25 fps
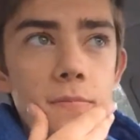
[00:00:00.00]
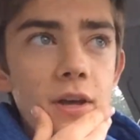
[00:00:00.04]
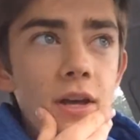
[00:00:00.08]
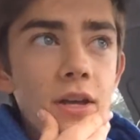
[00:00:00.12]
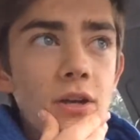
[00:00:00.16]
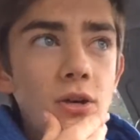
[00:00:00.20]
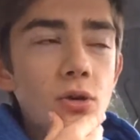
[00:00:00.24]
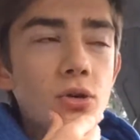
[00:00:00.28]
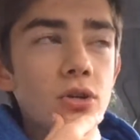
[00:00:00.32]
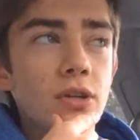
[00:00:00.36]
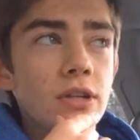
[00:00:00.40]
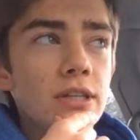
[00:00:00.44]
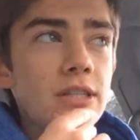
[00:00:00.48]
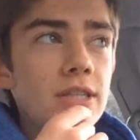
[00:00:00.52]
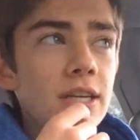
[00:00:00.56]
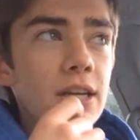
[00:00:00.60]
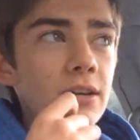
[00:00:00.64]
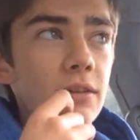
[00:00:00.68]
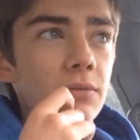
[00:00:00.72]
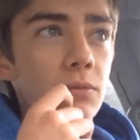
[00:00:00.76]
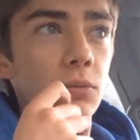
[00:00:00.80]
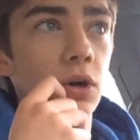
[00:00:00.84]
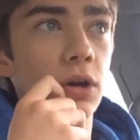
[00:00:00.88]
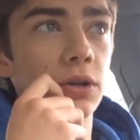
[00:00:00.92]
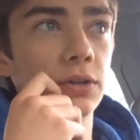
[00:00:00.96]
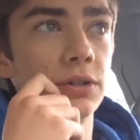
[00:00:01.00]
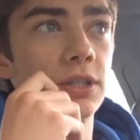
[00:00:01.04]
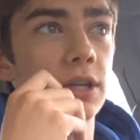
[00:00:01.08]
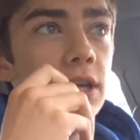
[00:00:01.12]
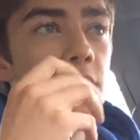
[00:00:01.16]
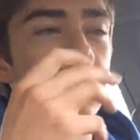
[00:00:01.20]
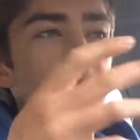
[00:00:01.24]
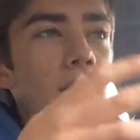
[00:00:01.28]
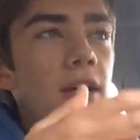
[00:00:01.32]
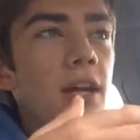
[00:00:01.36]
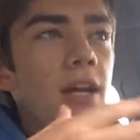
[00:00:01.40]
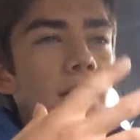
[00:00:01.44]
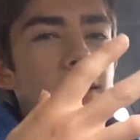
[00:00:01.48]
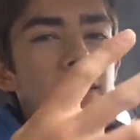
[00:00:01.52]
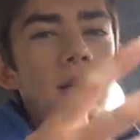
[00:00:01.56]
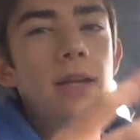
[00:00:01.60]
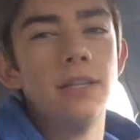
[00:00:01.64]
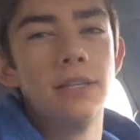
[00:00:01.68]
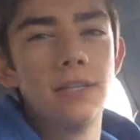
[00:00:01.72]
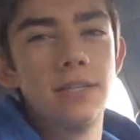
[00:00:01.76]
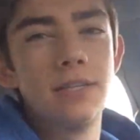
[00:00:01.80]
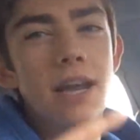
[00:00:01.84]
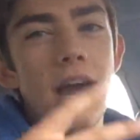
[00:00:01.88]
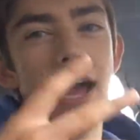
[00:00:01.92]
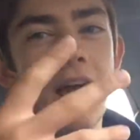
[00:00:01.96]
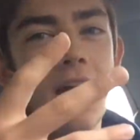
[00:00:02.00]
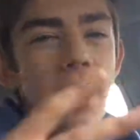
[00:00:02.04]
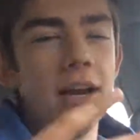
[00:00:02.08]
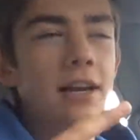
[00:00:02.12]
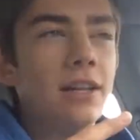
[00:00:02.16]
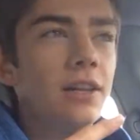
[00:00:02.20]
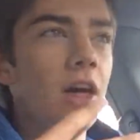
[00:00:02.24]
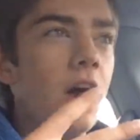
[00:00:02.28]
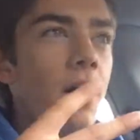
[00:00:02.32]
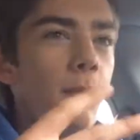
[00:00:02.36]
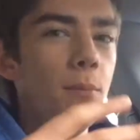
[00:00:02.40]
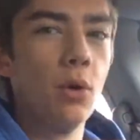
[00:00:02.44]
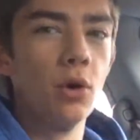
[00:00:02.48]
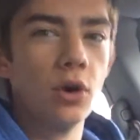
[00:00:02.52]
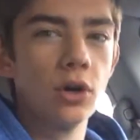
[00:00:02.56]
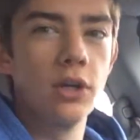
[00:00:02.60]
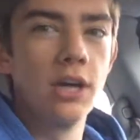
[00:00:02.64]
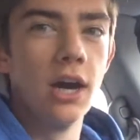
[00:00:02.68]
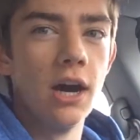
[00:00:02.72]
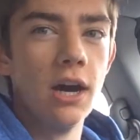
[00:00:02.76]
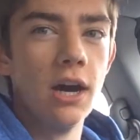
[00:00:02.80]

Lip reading: It usually because I had a lot more